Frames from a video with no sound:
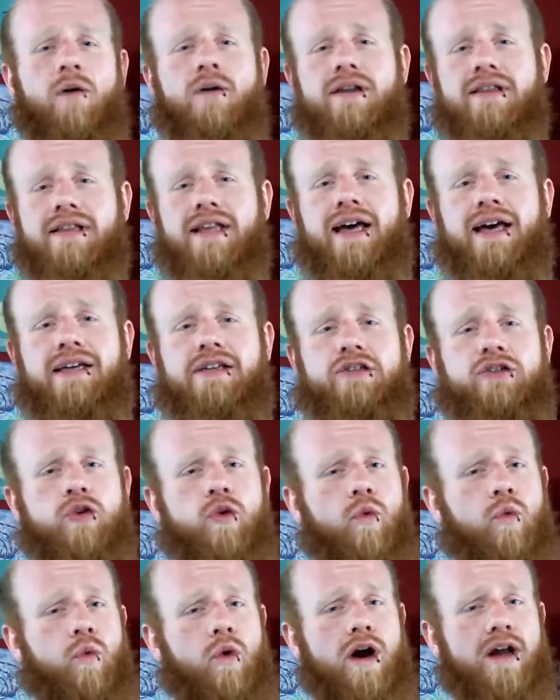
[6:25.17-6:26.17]
it led to
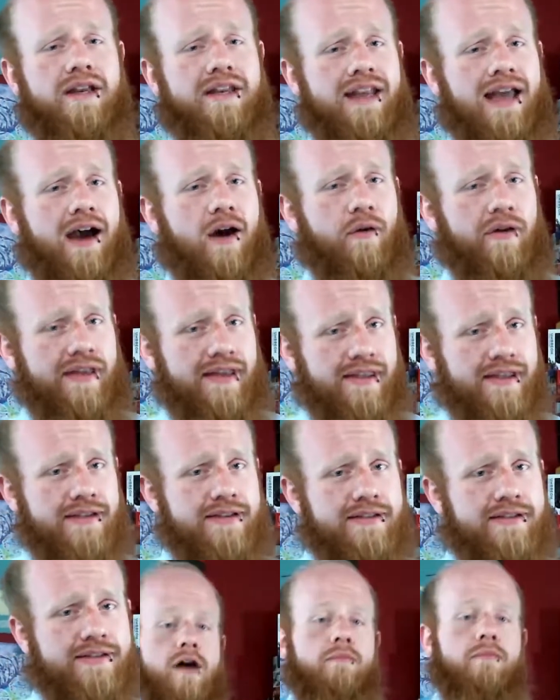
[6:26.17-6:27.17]
what now is.